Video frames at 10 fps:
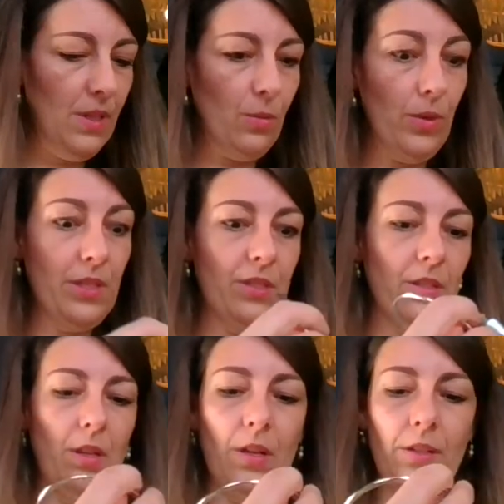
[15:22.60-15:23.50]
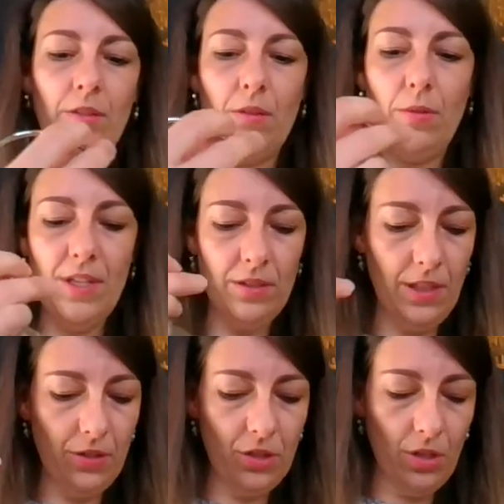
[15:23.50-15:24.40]
Which, oh, the thread,
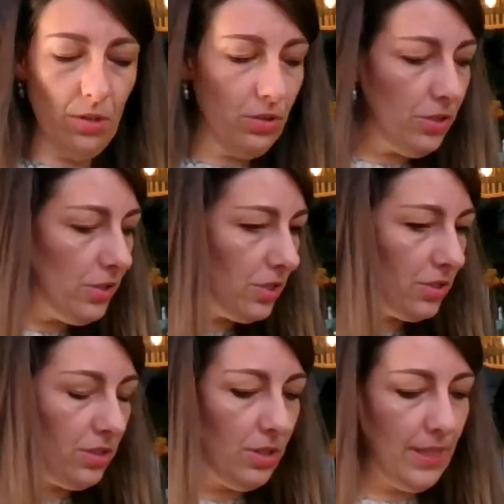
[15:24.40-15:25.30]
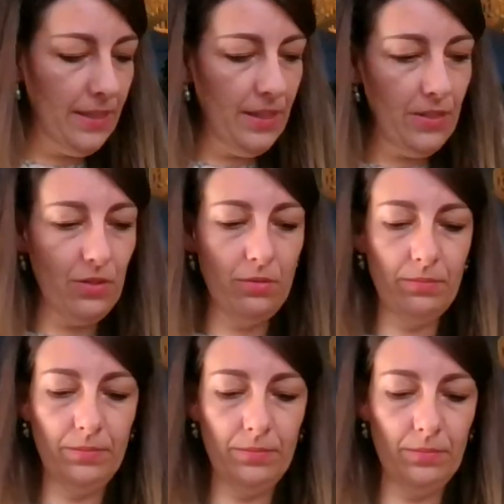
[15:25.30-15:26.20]
they're so gorgeous. So I need to
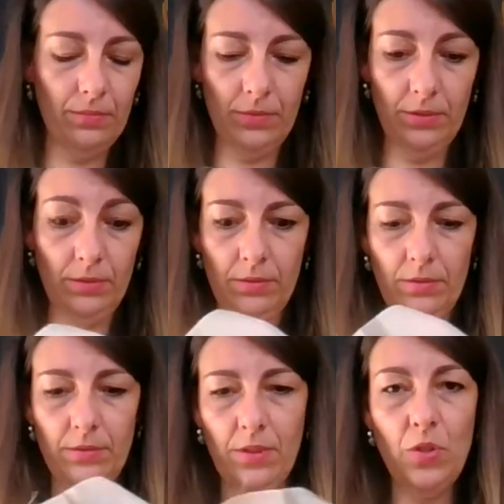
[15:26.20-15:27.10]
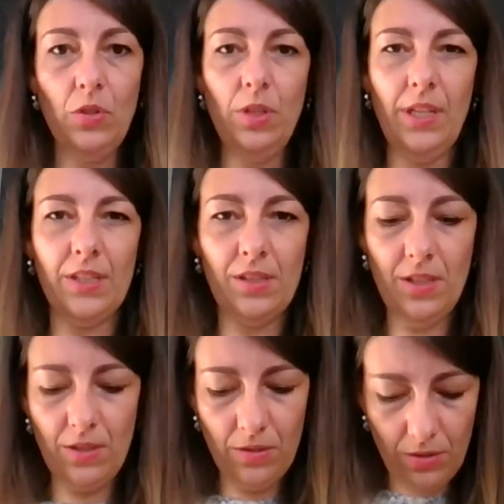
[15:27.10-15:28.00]
do this.
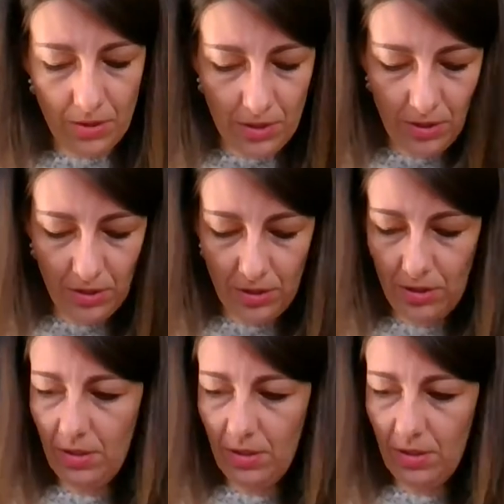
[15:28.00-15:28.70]
They're gorgeous.